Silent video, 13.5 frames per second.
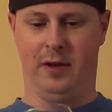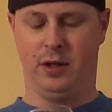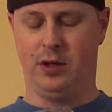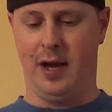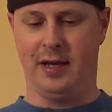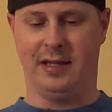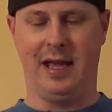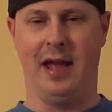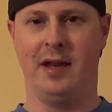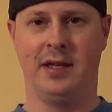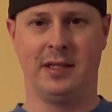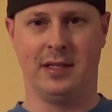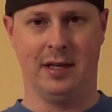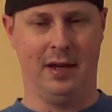tried
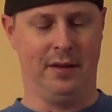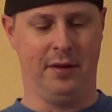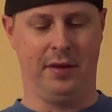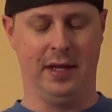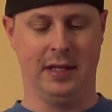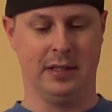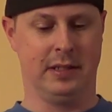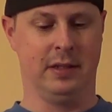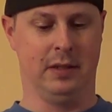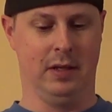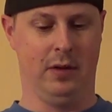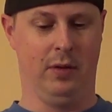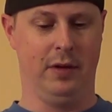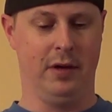Guinness and other things
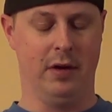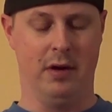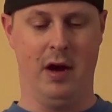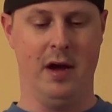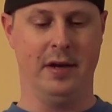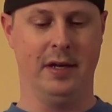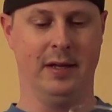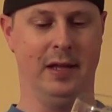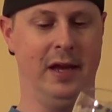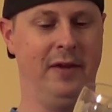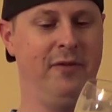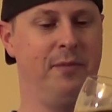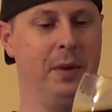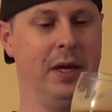earlier on in
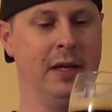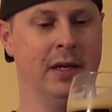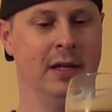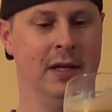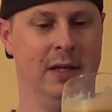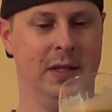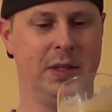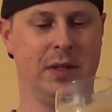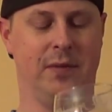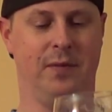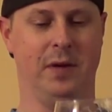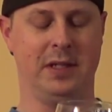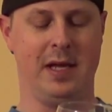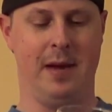life, but this is the
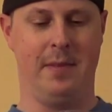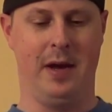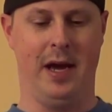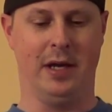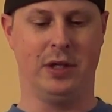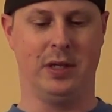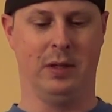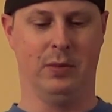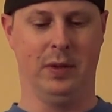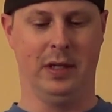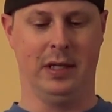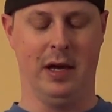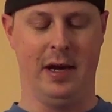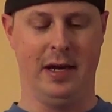first time I actually
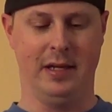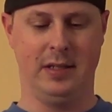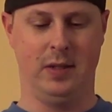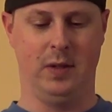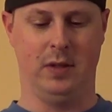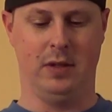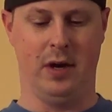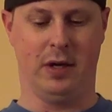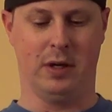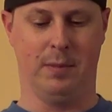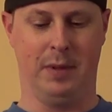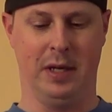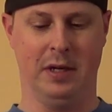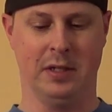really got into darker
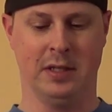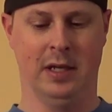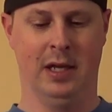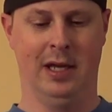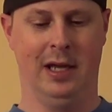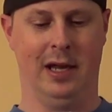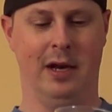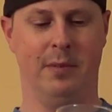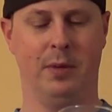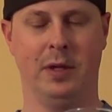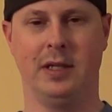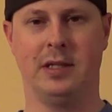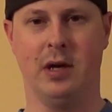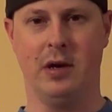beers, and I'm
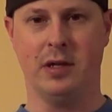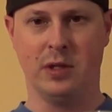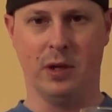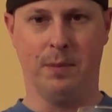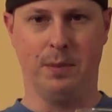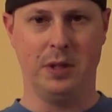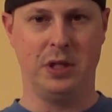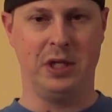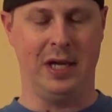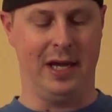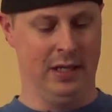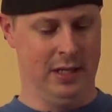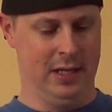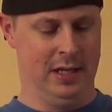really starting to
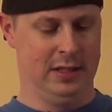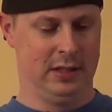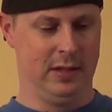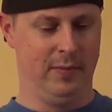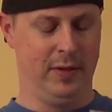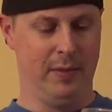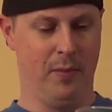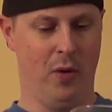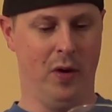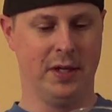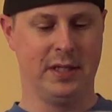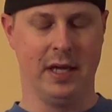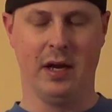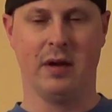appreciate some of the more
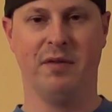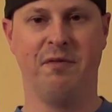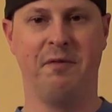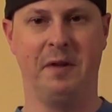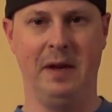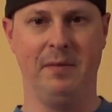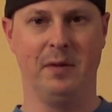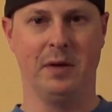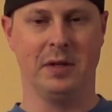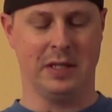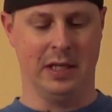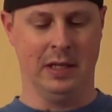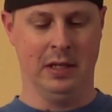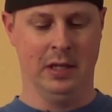subtle flavors
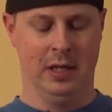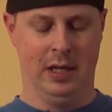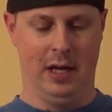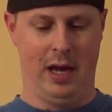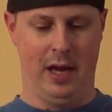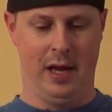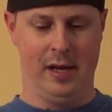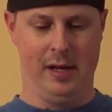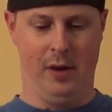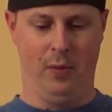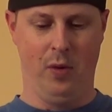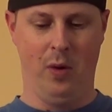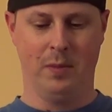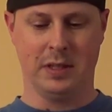and
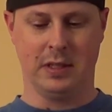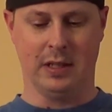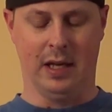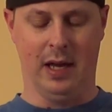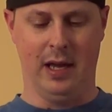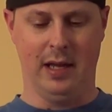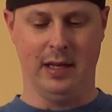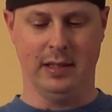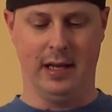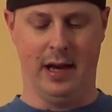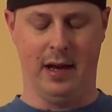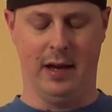aromas and